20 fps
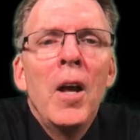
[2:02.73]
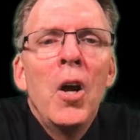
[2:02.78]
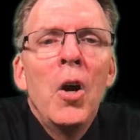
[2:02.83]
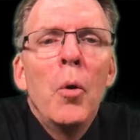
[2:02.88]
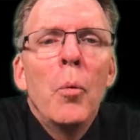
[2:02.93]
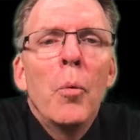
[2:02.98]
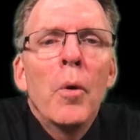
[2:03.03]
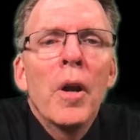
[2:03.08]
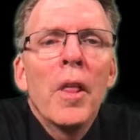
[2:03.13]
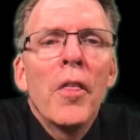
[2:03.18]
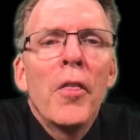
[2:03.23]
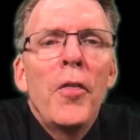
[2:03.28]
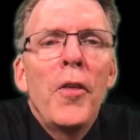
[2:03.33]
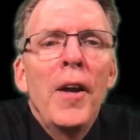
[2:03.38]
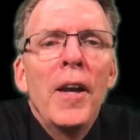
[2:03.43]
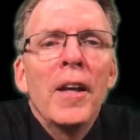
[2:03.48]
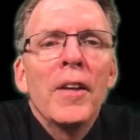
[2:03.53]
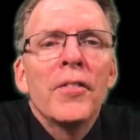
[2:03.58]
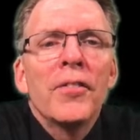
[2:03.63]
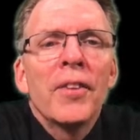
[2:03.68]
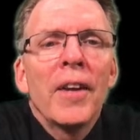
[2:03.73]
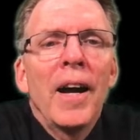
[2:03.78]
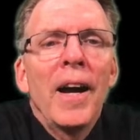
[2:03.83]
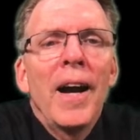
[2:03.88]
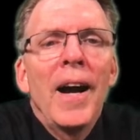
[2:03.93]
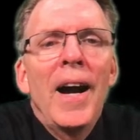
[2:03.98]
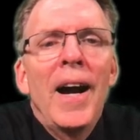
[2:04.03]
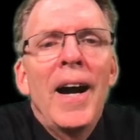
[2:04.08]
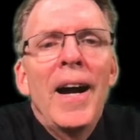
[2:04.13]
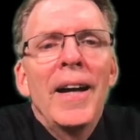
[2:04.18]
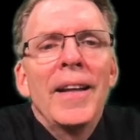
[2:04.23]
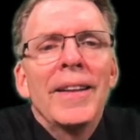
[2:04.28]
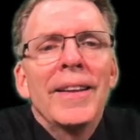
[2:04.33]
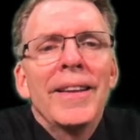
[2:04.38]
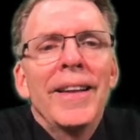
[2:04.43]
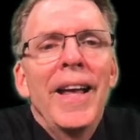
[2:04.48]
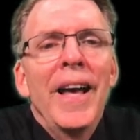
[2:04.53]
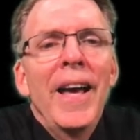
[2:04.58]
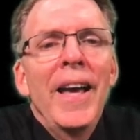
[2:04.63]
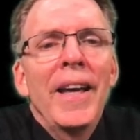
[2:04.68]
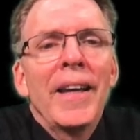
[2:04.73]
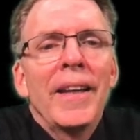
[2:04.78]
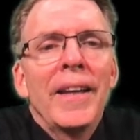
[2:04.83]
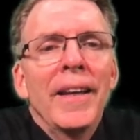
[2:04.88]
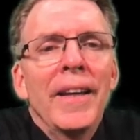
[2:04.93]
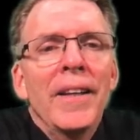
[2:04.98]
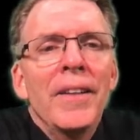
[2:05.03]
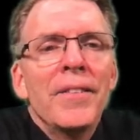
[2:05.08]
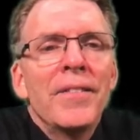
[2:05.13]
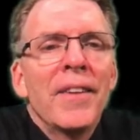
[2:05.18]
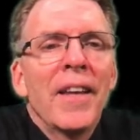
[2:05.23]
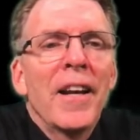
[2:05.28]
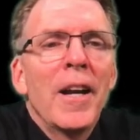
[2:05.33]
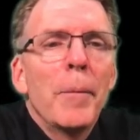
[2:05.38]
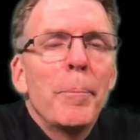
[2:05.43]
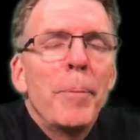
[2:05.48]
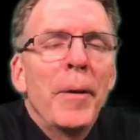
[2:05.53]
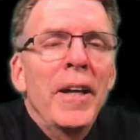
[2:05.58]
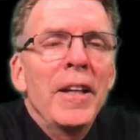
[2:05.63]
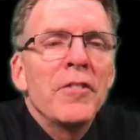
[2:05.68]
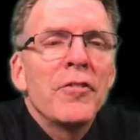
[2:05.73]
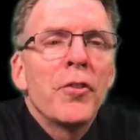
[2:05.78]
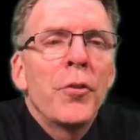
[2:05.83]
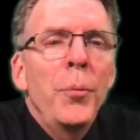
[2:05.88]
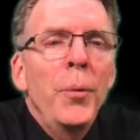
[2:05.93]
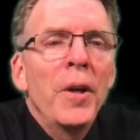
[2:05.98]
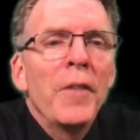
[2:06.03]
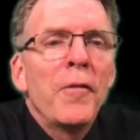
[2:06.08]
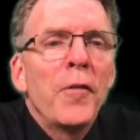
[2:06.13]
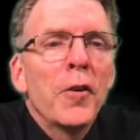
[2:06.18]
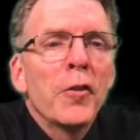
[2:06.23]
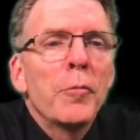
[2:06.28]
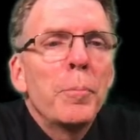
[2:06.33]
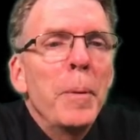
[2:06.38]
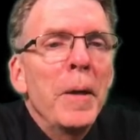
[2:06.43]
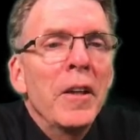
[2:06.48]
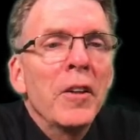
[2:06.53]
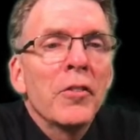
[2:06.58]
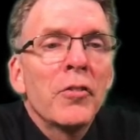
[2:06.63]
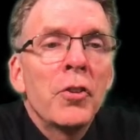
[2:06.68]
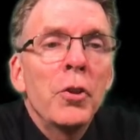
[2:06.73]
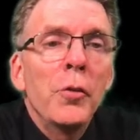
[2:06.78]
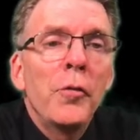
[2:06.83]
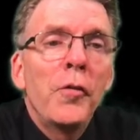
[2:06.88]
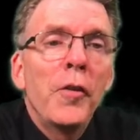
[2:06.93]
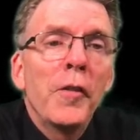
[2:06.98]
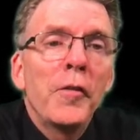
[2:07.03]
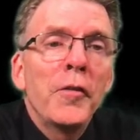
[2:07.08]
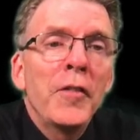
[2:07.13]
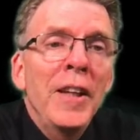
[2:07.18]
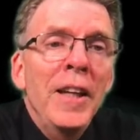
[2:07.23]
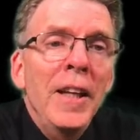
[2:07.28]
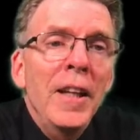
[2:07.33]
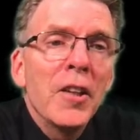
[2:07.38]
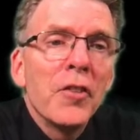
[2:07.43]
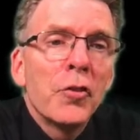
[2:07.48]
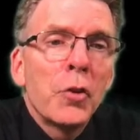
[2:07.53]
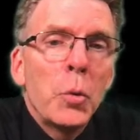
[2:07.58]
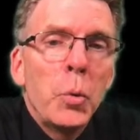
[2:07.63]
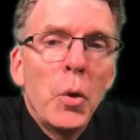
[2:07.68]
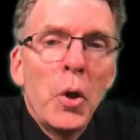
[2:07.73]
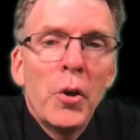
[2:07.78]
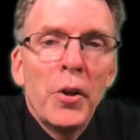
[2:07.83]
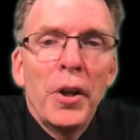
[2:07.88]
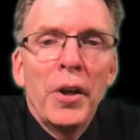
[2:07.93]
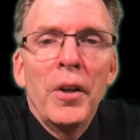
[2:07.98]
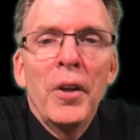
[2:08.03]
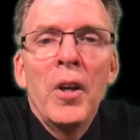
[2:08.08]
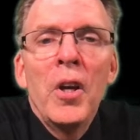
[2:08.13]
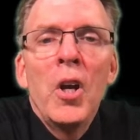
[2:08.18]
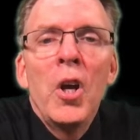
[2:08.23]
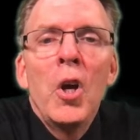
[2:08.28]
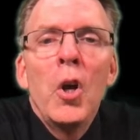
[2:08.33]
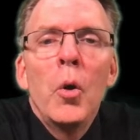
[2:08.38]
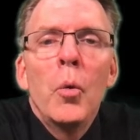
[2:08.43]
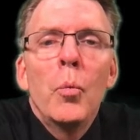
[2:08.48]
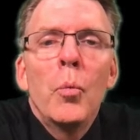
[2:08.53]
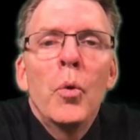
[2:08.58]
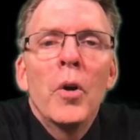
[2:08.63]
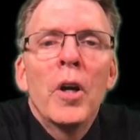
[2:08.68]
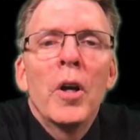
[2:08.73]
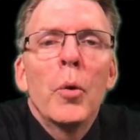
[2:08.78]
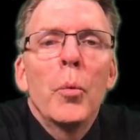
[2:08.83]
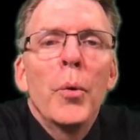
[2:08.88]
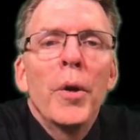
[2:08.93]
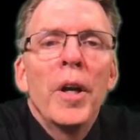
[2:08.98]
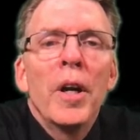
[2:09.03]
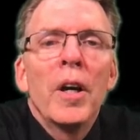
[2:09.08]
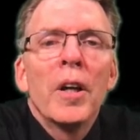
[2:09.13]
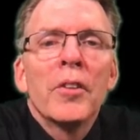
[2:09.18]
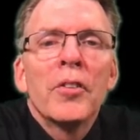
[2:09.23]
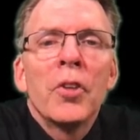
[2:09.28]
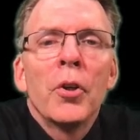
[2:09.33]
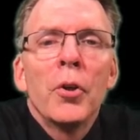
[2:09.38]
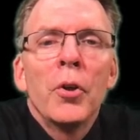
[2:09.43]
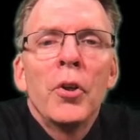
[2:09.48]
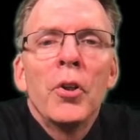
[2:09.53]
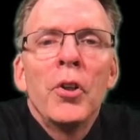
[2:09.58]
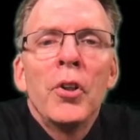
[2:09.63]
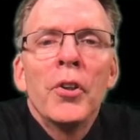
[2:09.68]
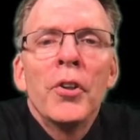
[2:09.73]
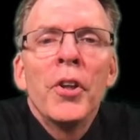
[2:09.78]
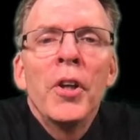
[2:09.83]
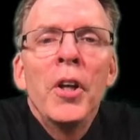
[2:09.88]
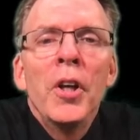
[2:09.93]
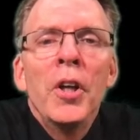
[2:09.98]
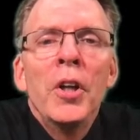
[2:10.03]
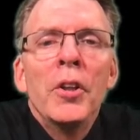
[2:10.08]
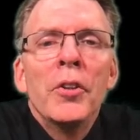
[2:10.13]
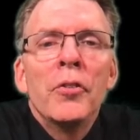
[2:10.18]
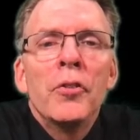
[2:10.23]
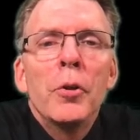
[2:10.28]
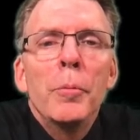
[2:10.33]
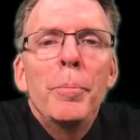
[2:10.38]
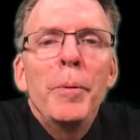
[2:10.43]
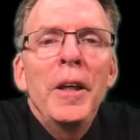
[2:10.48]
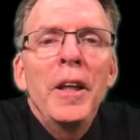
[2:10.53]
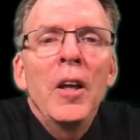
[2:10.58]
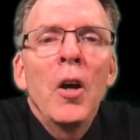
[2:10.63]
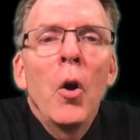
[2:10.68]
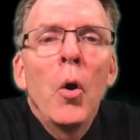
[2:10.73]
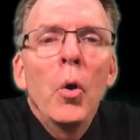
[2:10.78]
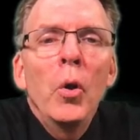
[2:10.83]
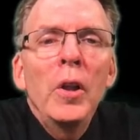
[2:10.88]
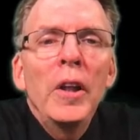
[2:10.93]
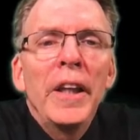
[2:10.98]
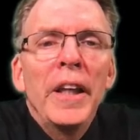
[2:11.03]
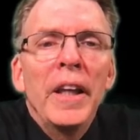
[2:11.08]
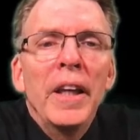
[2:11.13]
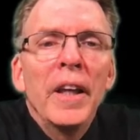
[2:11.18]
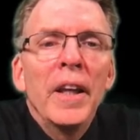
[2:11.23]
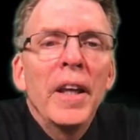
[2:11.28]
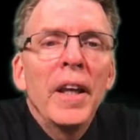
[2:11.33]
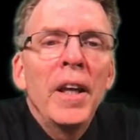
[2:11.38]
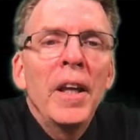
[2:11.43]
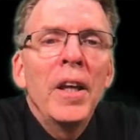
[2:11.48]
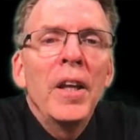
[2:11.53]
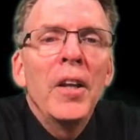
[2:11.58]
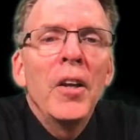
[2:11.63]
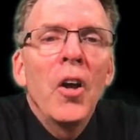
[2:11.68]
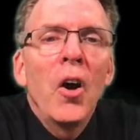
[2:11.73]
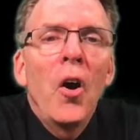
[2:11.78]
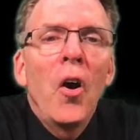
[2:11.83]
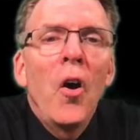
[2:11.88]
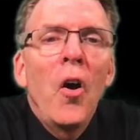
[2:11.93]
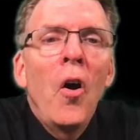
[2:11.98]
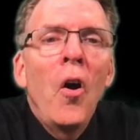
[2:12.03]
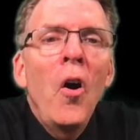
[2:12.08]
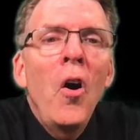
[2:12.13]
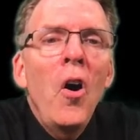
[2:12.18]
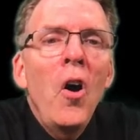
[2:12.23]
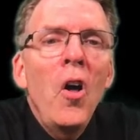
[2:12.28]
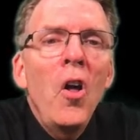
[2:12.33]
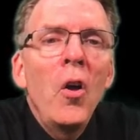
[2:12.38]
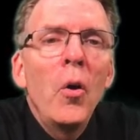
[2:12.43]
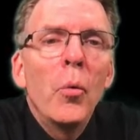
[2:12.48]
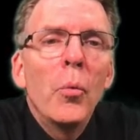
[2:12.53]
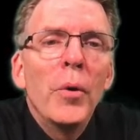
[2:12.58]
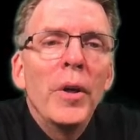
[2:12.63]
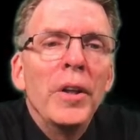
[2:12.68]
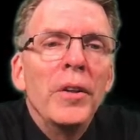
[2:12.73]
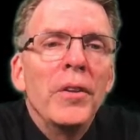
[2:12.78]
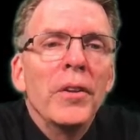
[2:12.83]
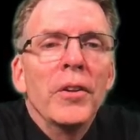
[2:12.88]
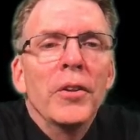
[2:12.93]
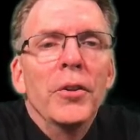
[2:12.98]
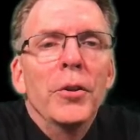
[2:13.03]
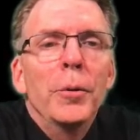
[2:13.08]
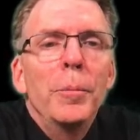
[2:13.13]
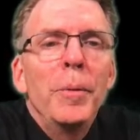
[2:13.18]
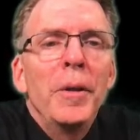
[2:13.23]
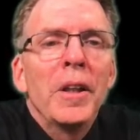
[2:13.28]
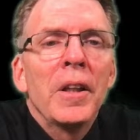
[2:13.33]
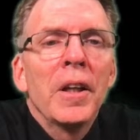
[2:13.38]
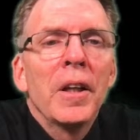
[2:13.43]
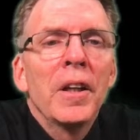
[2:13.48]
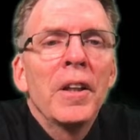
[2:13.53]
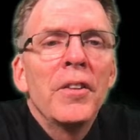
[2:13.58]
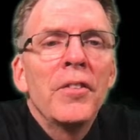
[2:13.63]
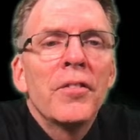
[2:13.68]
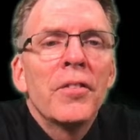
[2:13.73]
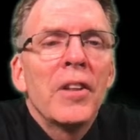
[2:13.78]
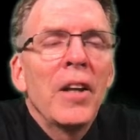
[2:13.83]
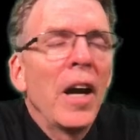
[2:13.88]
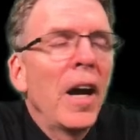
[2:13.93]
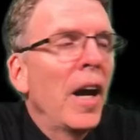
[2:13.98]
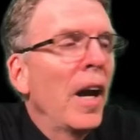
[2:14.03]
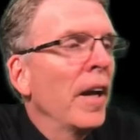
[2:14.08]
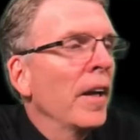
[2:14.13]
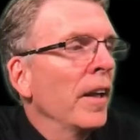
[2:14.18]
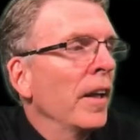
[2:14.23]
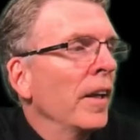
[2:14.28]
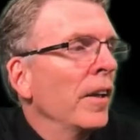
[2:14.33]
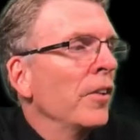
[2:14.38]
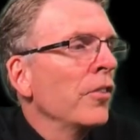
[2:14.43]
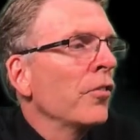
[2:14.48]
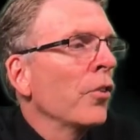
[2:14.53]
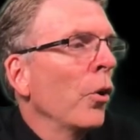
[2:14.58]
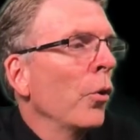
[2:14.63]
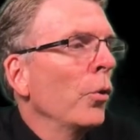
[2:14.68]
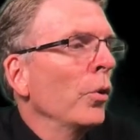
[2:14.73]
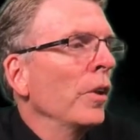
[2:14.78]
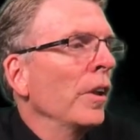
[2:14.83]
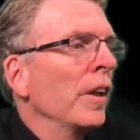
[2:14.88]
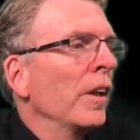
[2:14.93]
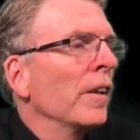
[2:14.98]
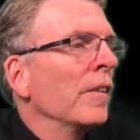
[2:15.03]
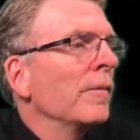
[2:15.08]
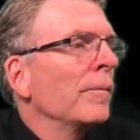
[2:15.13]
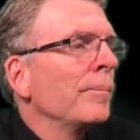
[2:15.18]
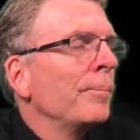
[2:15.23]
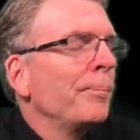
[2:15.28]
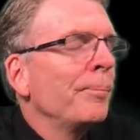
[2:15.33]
One of the things I like is that on page 3, 1 Peter 2:15 is quoted, where we are told to be holy in all we do because God is holy.